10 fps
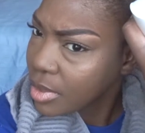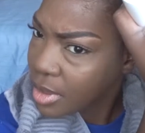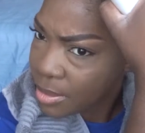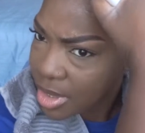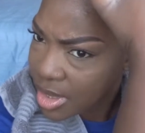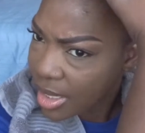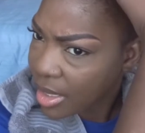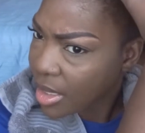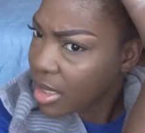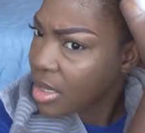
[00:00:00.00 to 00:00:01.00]
I'm just
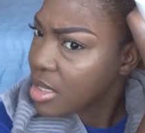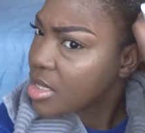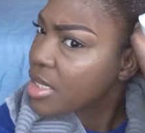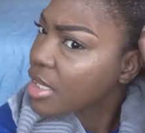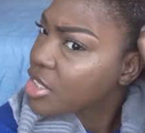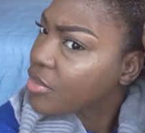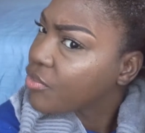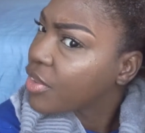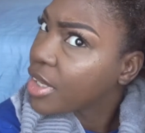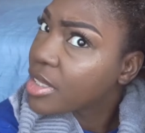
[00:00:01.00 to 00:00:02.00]
taking it in this section
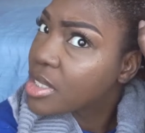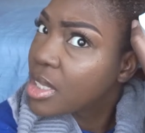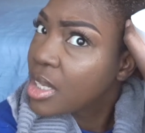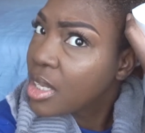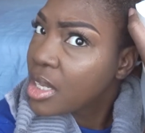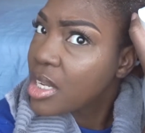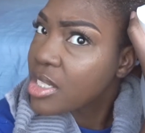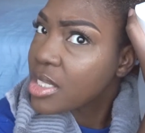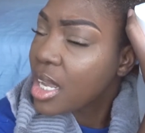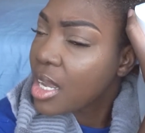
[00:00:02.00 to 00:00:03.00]
first and
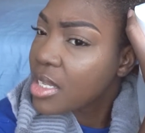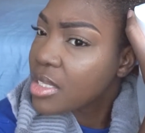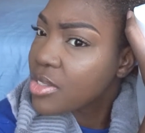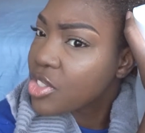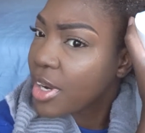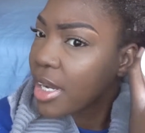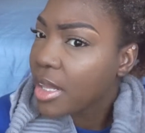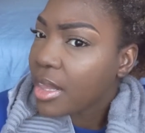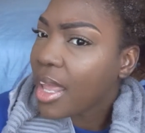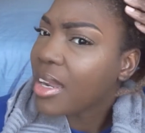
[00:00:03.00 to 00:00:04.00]
just
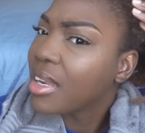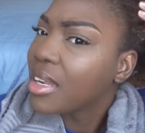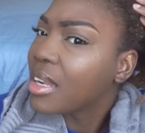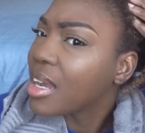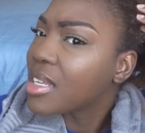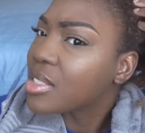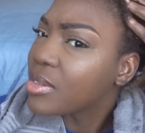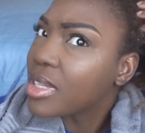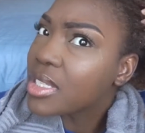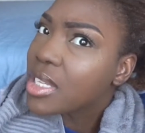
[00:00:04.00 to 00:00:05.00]
concentrating that
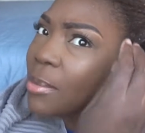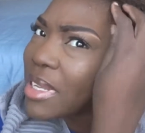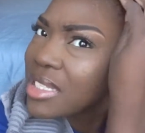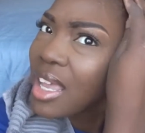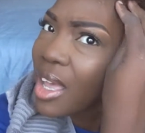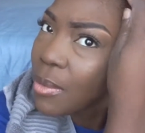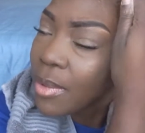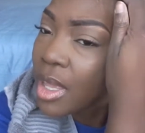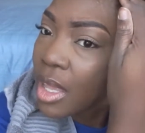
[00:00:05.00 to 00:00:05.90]
nozzle into my scalp